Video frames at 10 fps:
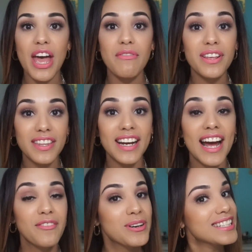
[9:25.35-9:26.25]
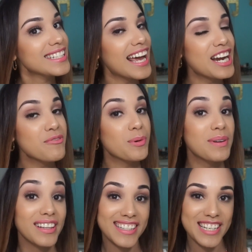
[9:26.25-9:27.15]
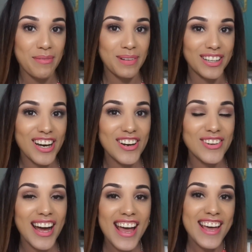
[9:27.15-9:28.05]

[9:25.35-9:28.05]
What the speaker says: Everything, once again, will be linked down below.